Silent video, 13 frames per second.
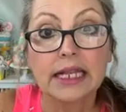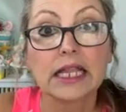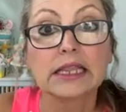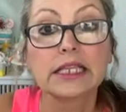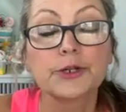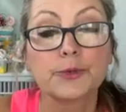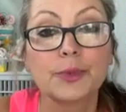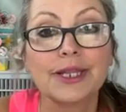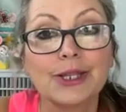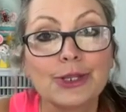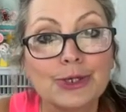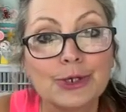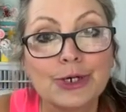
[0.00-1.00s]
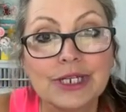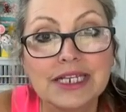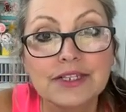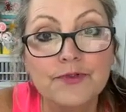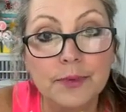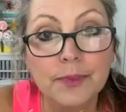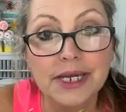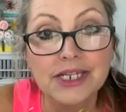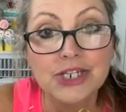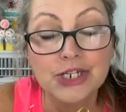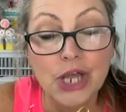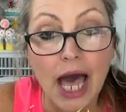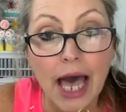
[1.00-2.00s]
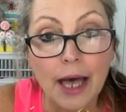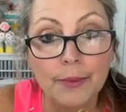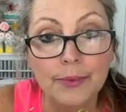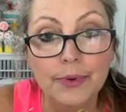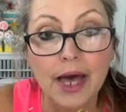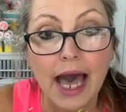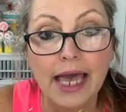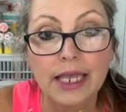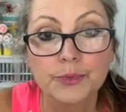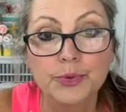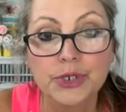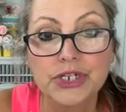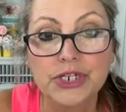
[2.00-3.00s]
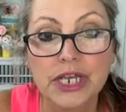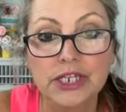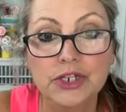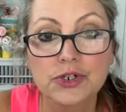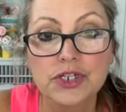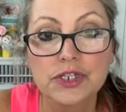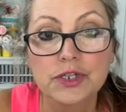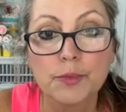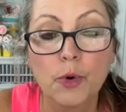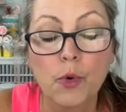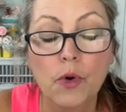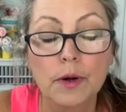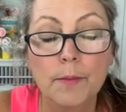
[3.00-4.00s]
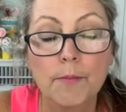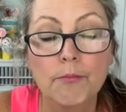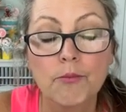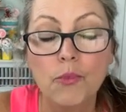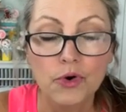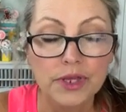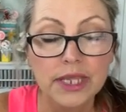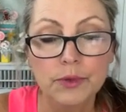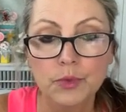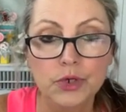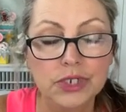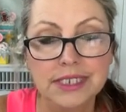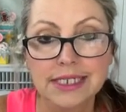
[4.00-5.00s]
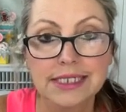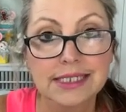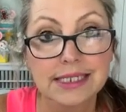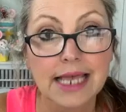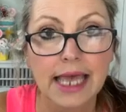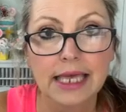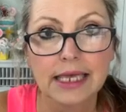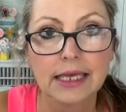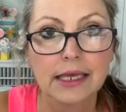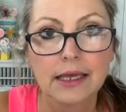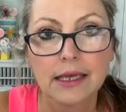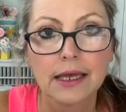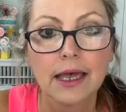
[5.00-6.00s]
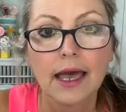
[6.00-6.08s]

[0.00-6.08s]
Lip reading: and a little bit of the goodies from my shop. I appreciate your support more than words can say.